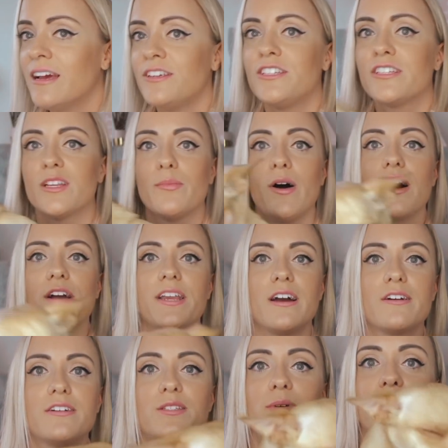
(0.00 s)
She's going to bark now
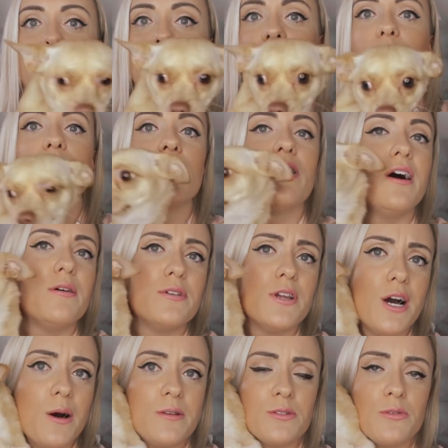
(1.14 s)
because the window's open. Oh
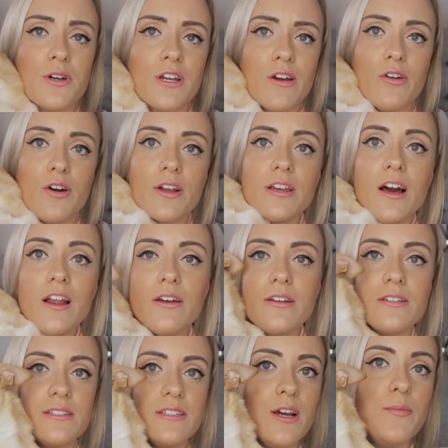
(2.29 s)
no, it's all going to go wrong. No,
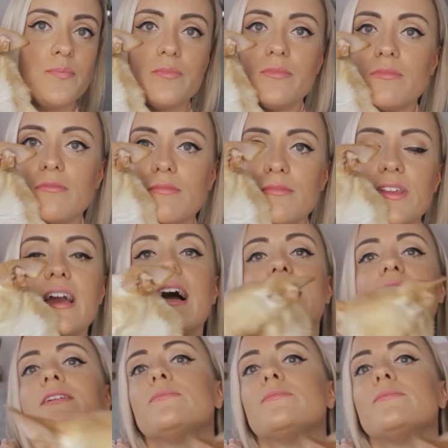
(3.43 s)
no. Say hi.